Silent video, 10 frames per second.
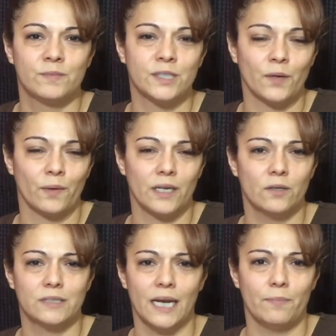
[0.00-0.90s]

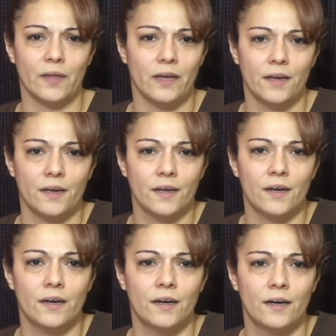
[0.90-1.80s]
Cigarillo type thing.